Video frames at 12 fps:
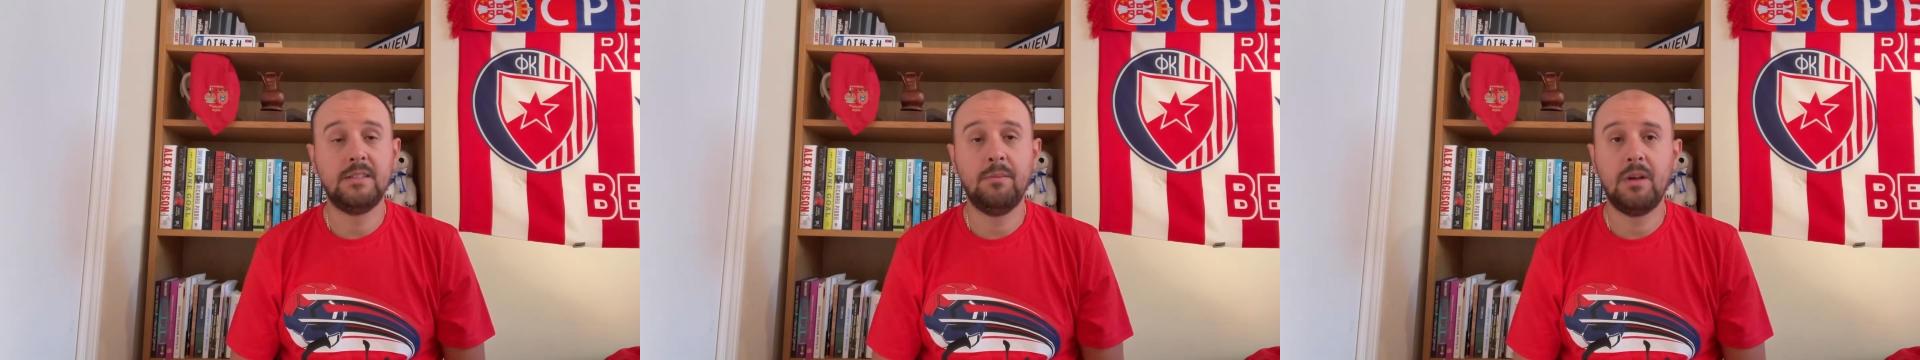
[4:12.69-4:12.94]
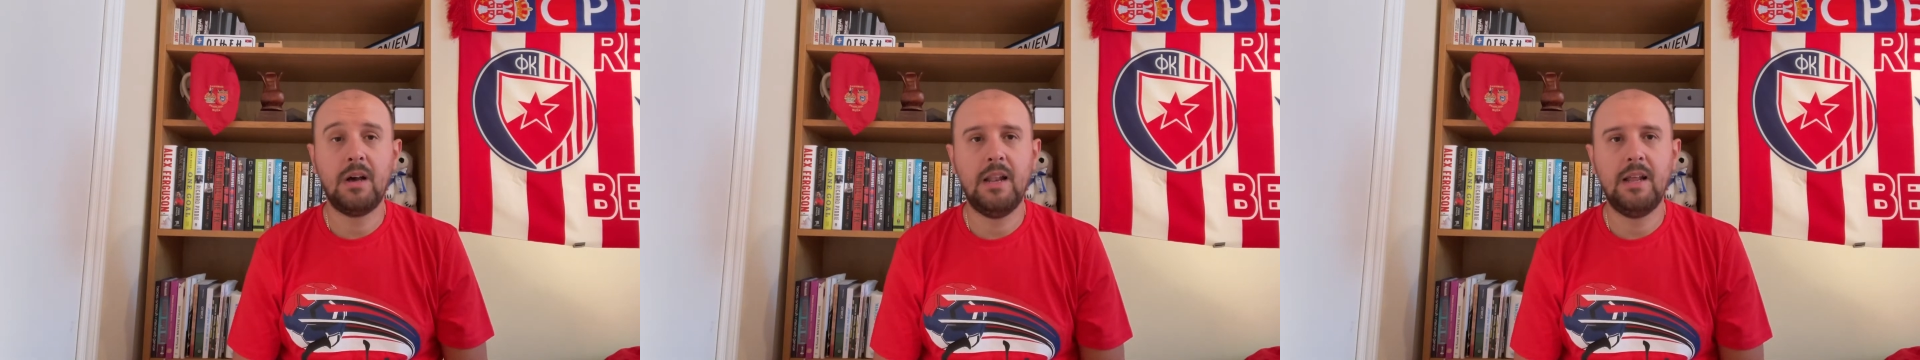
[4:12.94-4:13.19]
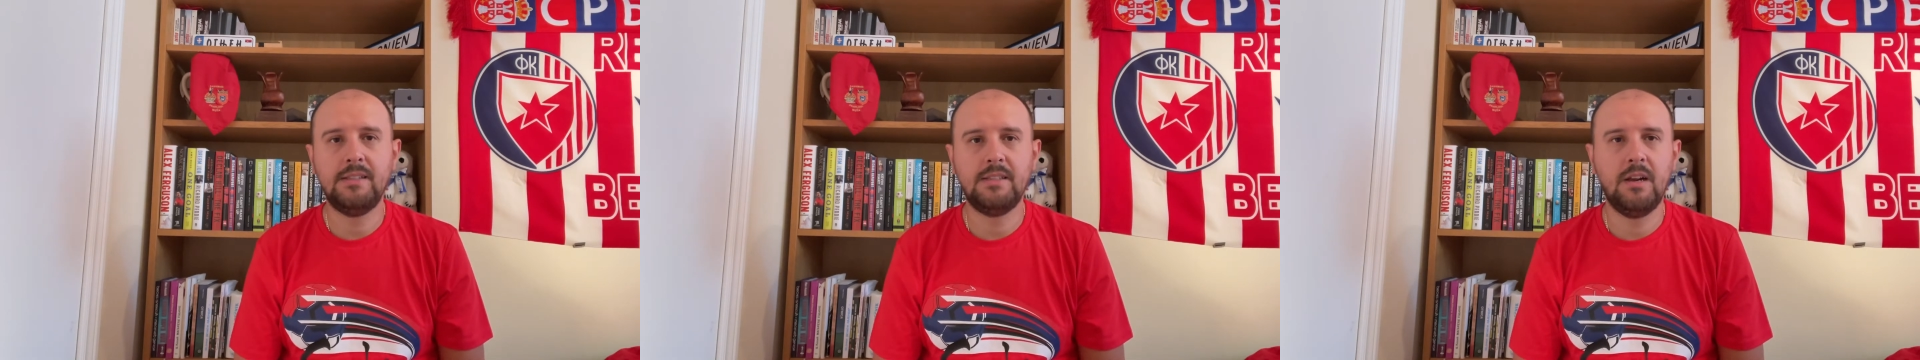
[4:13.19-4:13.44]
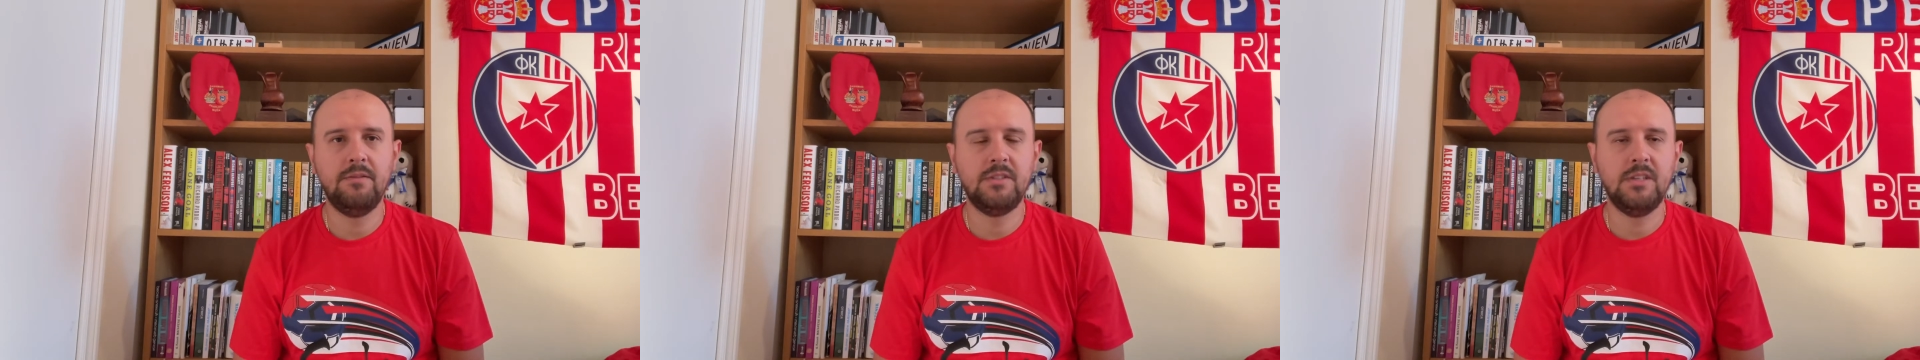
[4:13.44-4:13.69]
from the highlights that
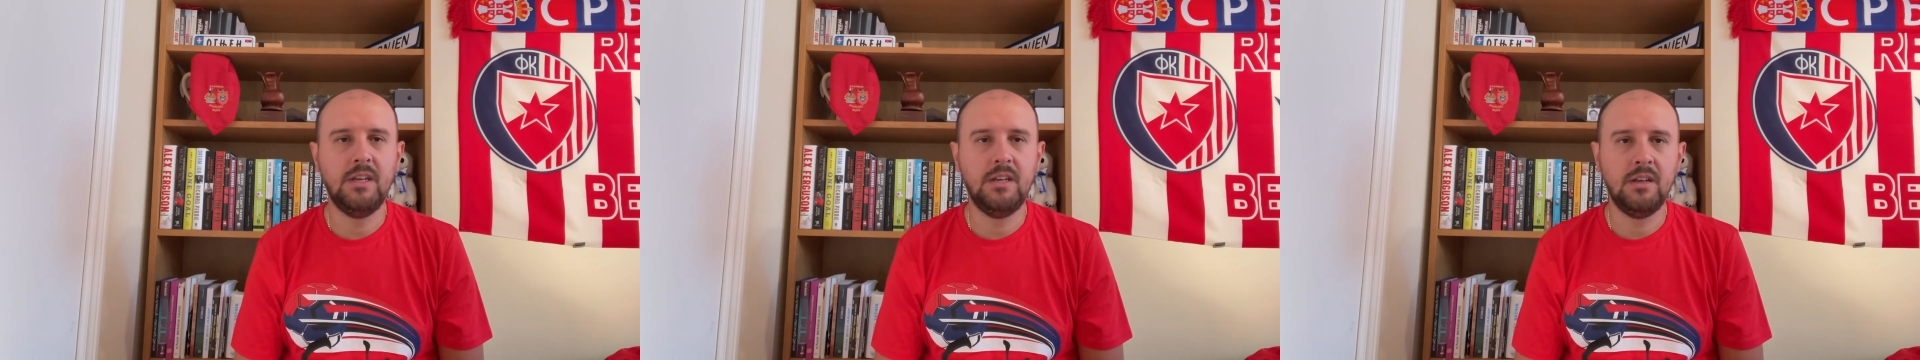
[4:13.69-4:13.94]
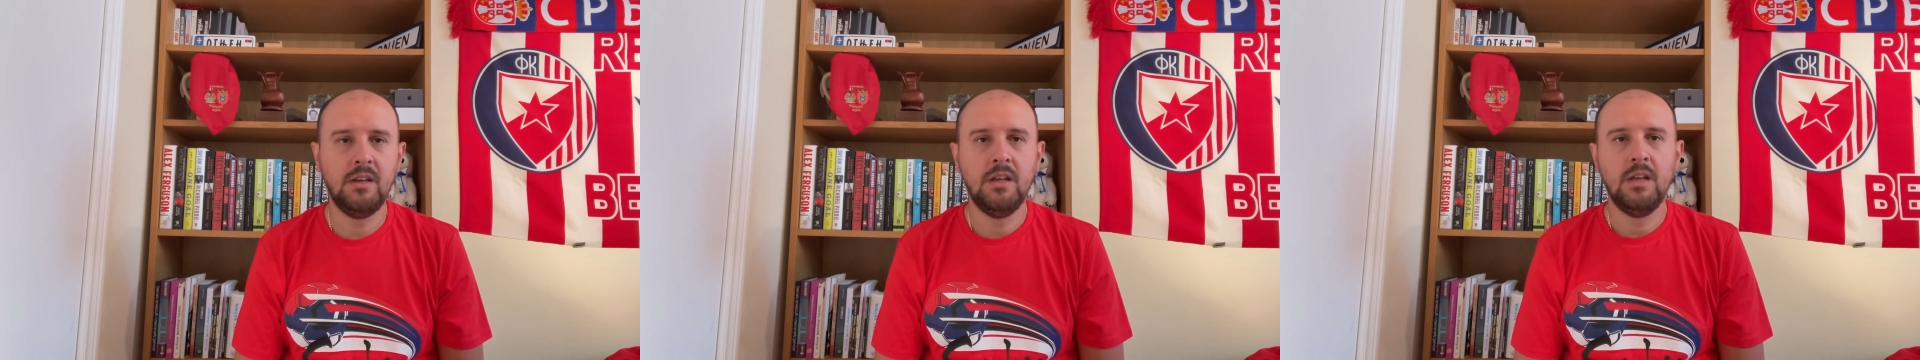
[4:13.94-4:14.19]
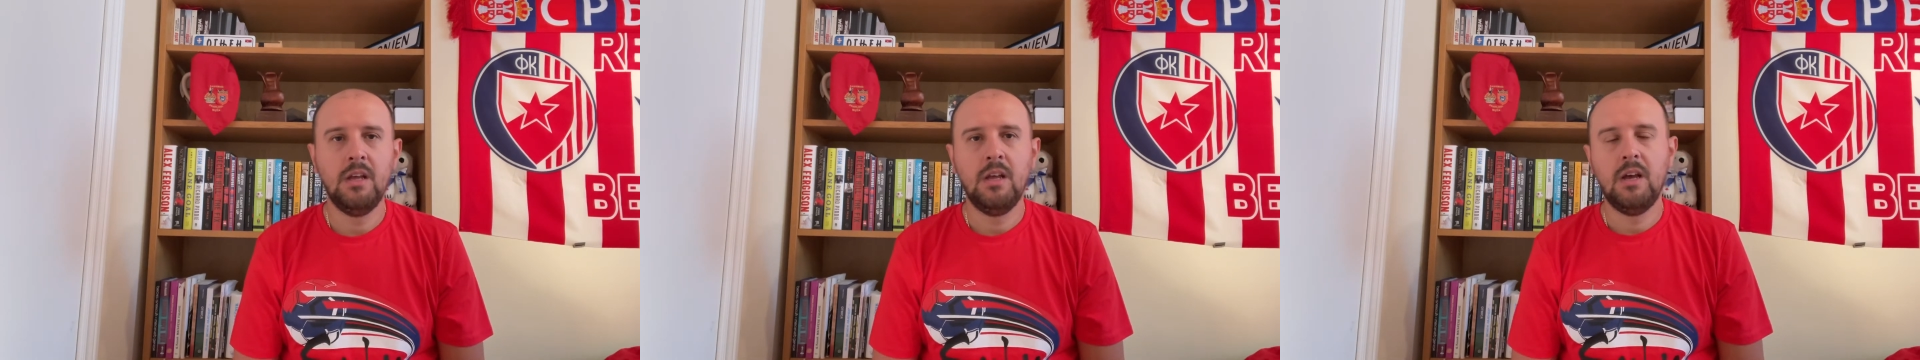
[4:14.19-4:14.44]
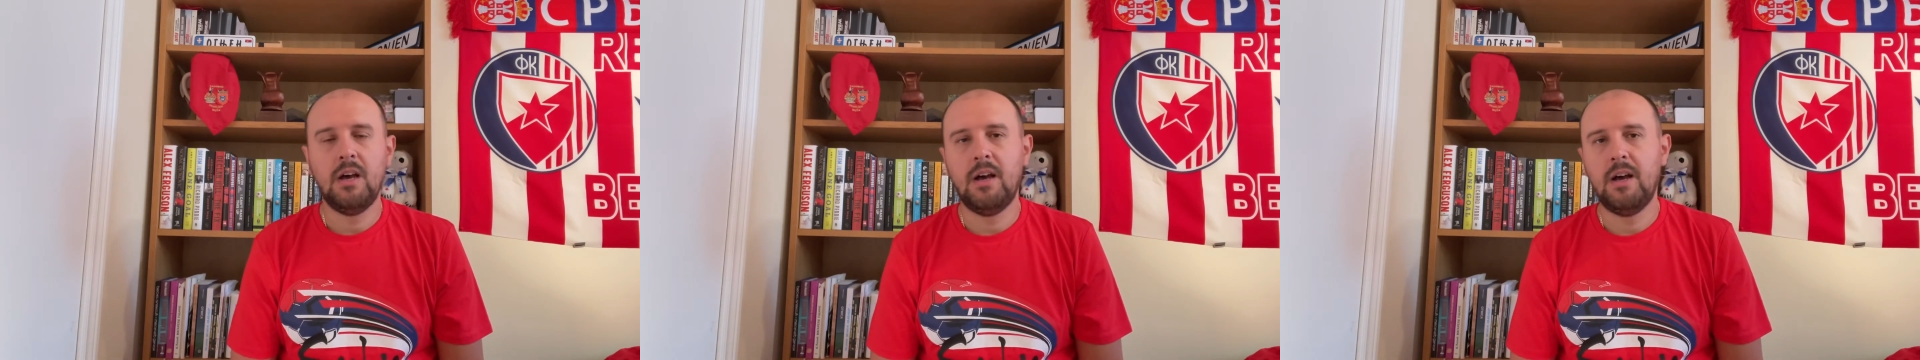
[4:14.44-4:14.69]
I've seen,
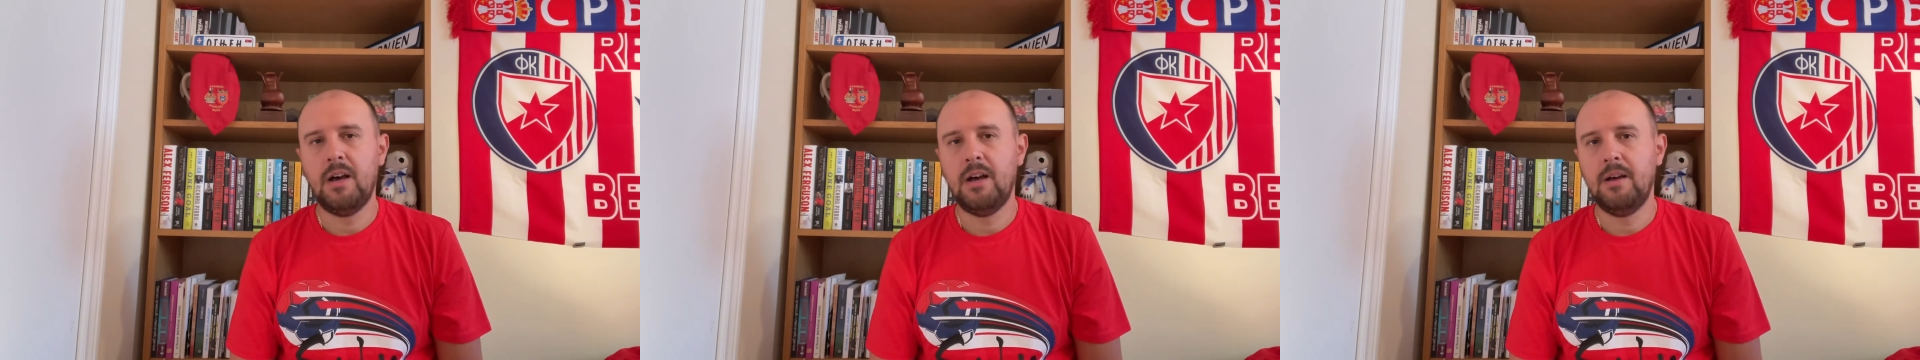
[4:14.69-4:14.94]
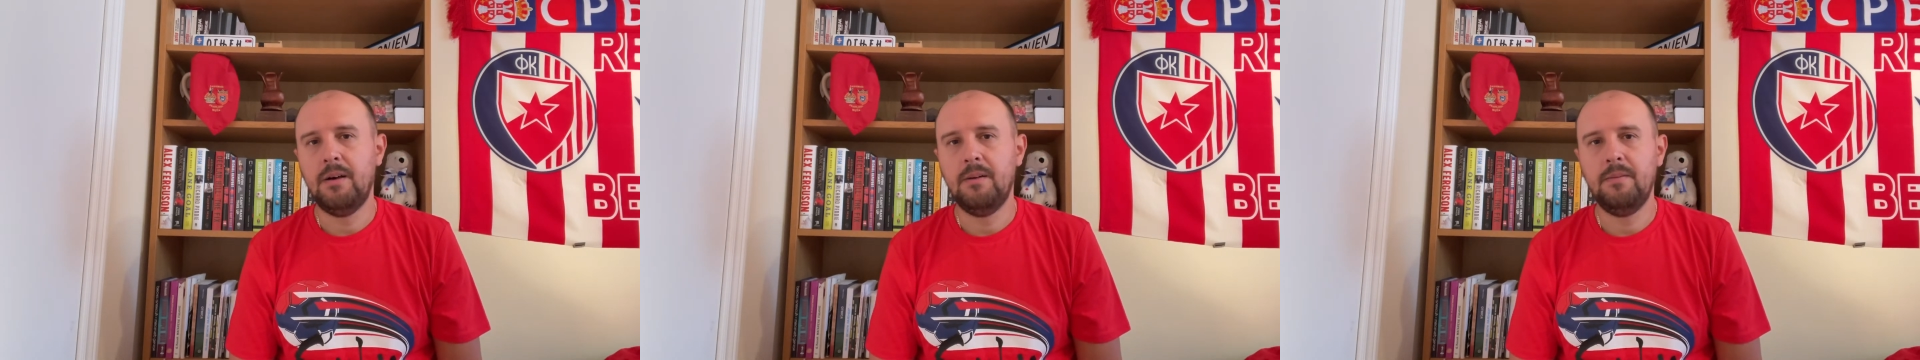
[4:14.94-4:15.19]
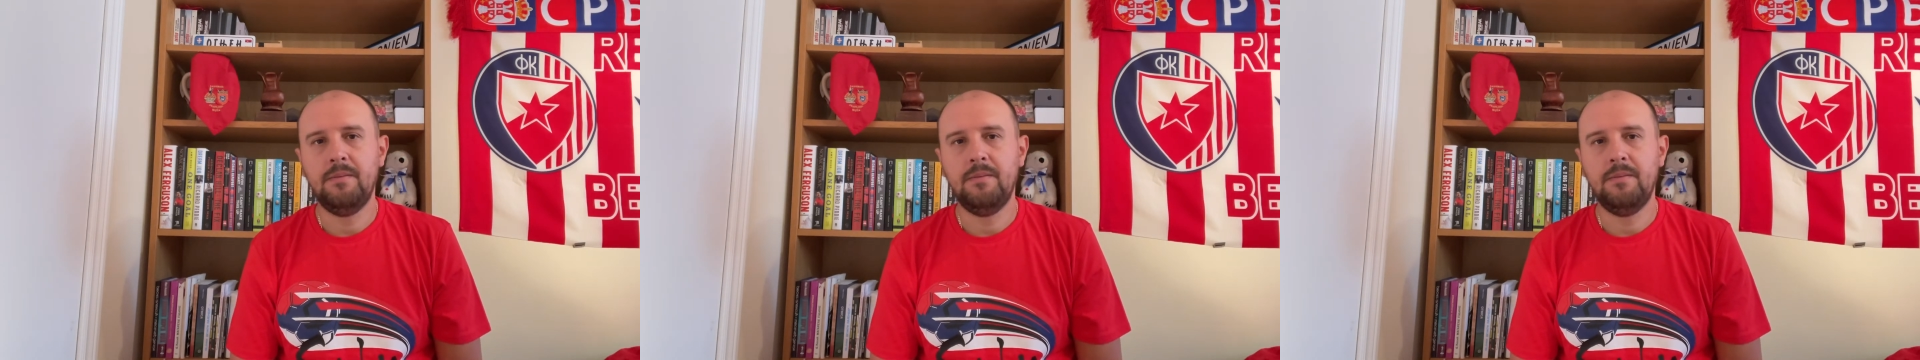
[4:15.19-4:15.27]
uh,